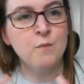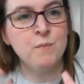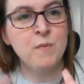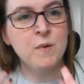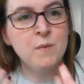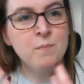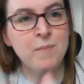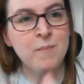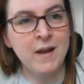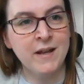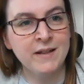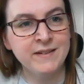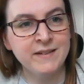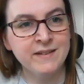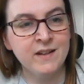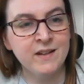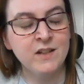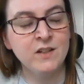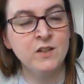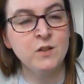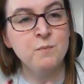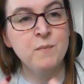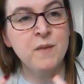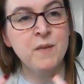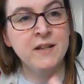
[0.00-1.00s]
and be better
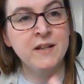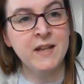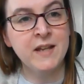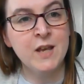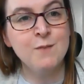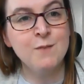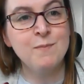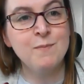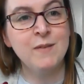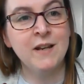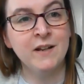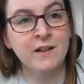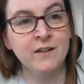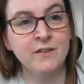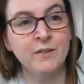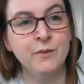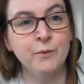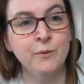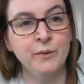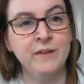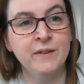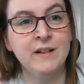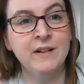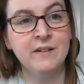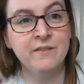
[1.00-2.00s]
and to be enabling us
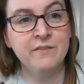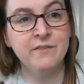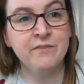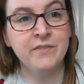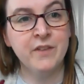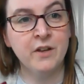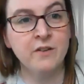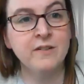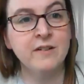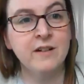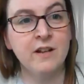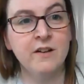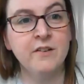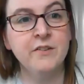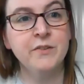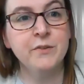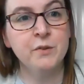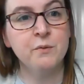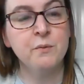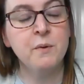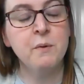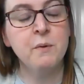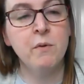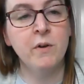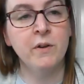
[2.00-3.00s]
all to live those lives
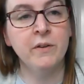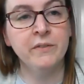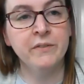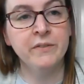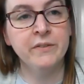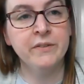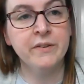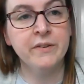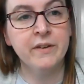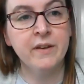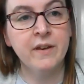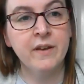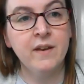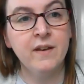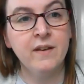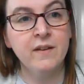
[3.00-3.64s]
that we want,